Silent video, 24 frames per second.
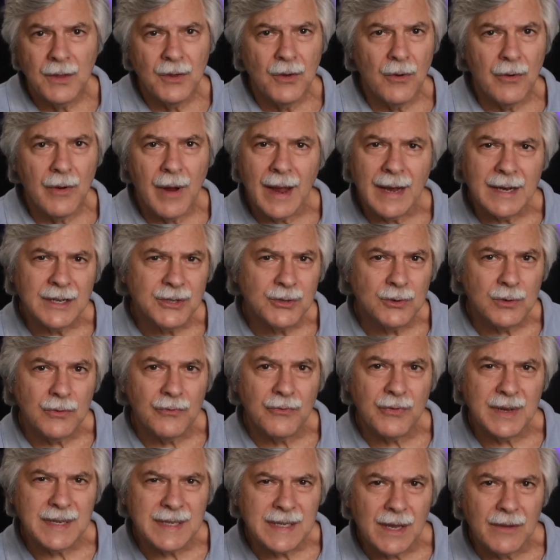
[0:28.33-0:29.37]
Your actual
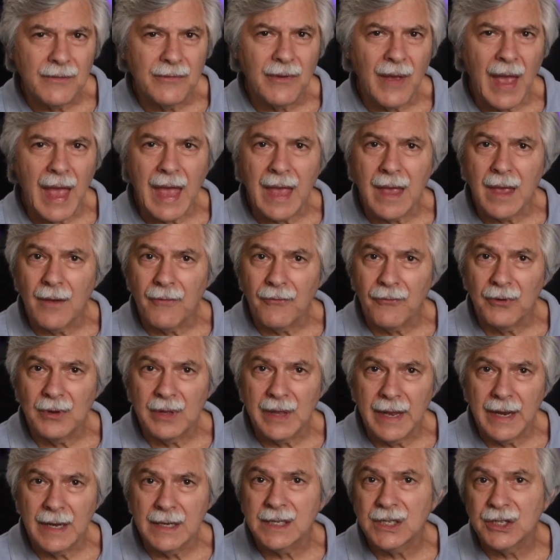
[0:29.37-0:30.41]
risk of
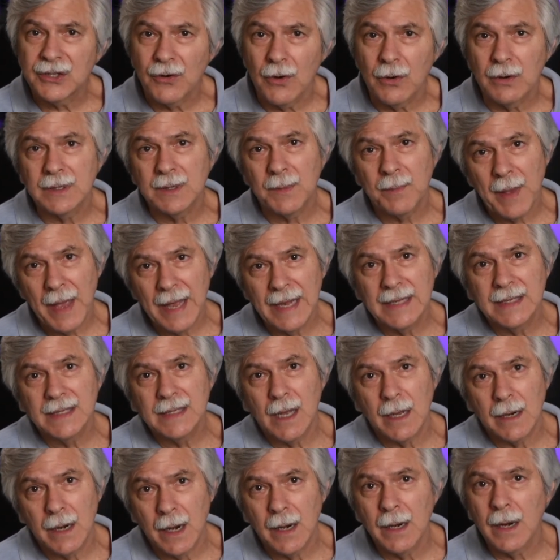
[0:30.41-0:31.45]
AF-related stroke
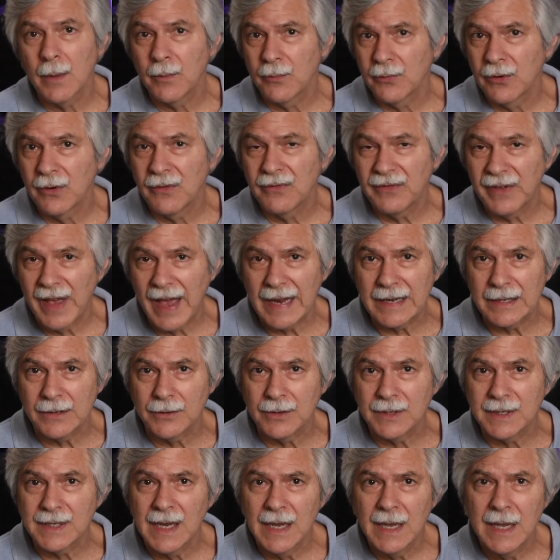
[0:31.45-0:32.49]
depends on a number of
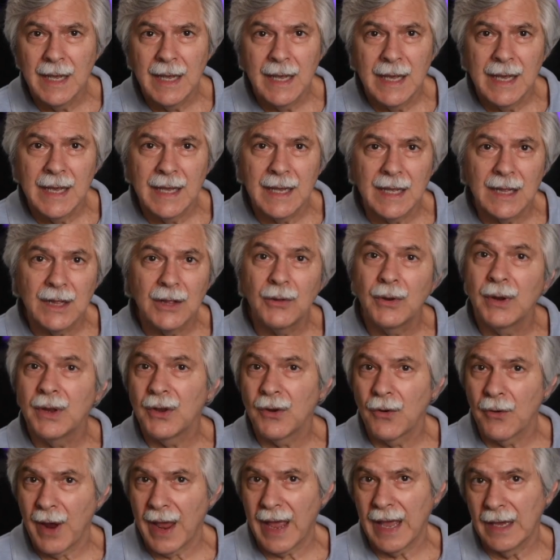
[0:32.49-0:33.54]
factors, including
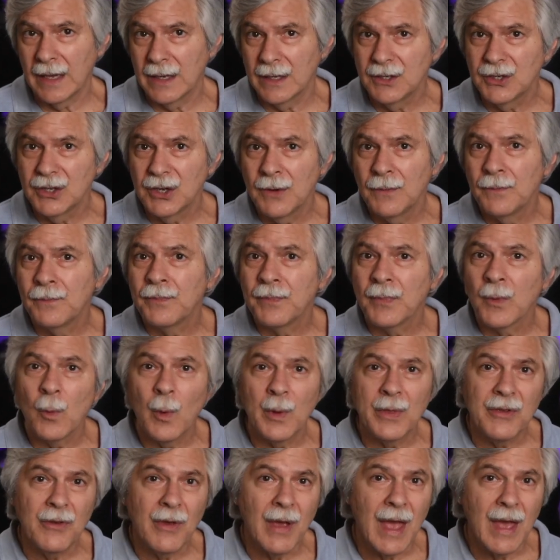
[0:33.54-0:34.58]
your age,
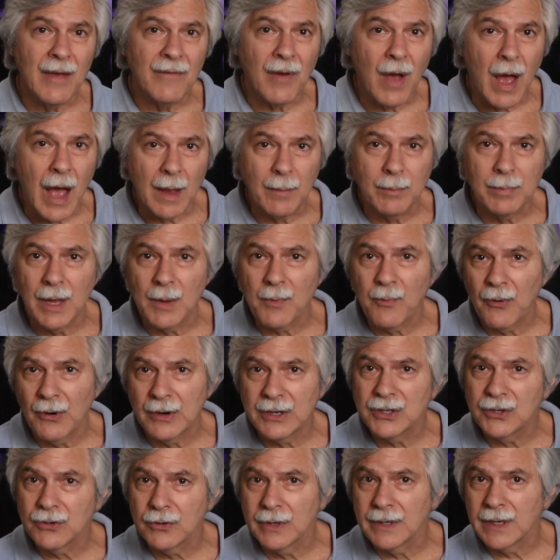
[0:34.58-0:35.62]
whether you have high blood
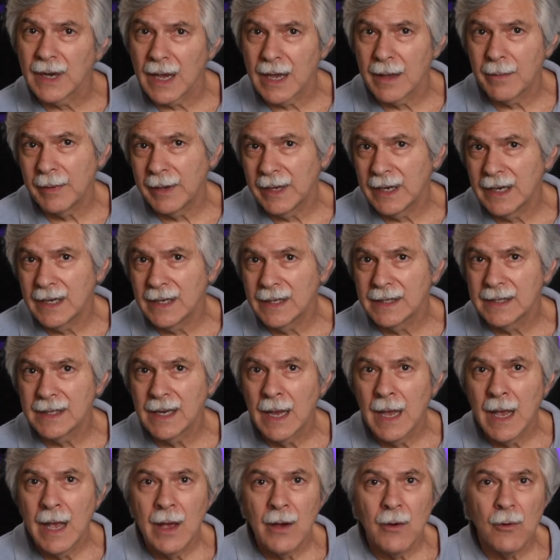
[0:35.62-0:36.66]
pressure or diabetes,
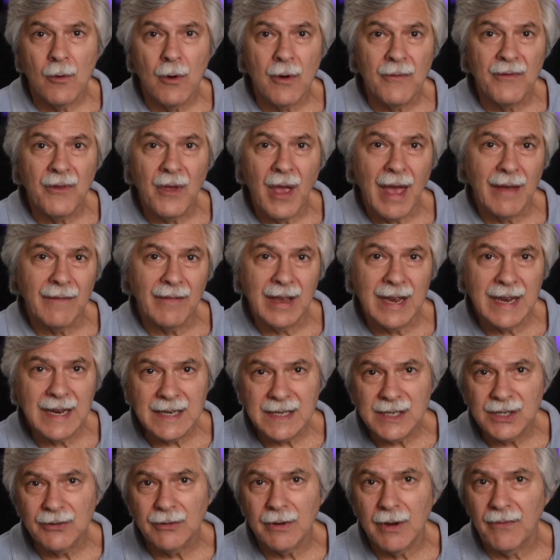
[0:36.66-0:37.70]
or if you have a
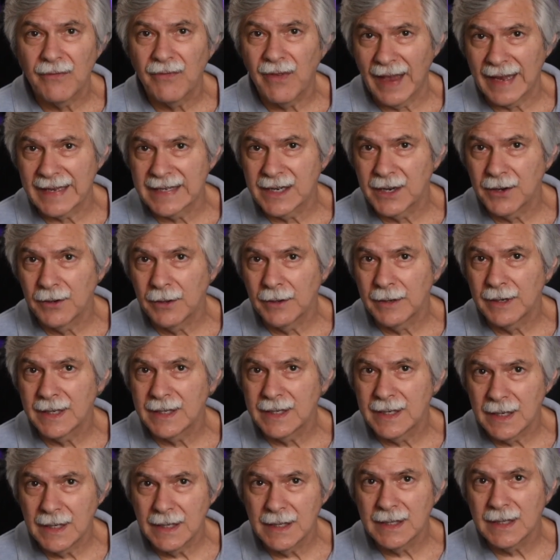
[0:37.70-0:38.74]
history of vascular
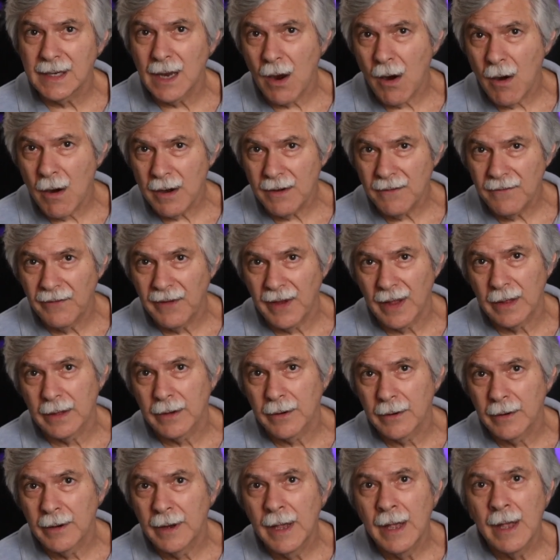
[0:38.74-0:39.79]
disease, heart
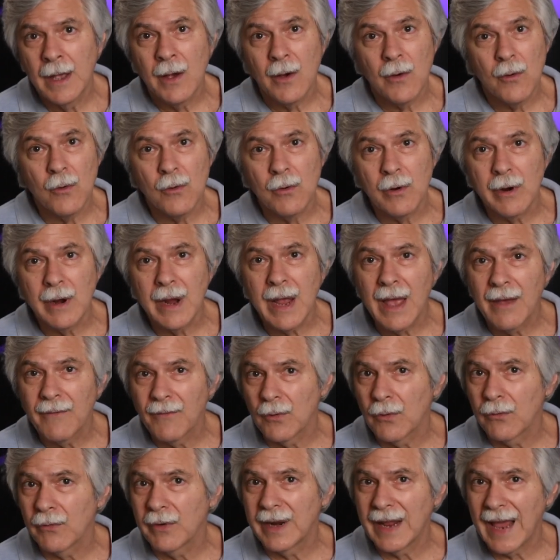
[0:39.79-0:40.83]
failure, or
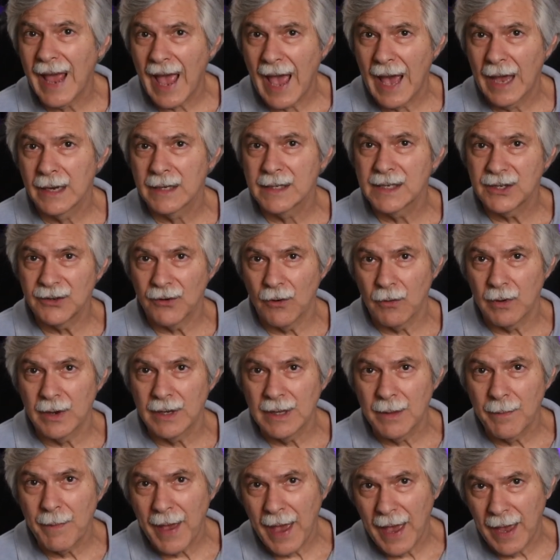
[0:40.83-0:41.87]
have already had a stroke
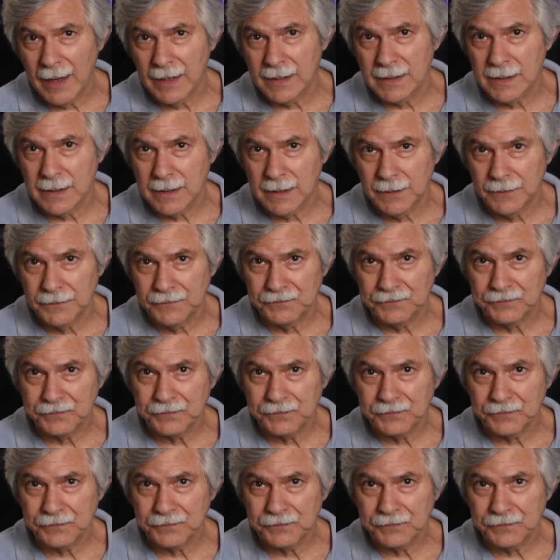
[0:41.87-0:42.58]
in the past.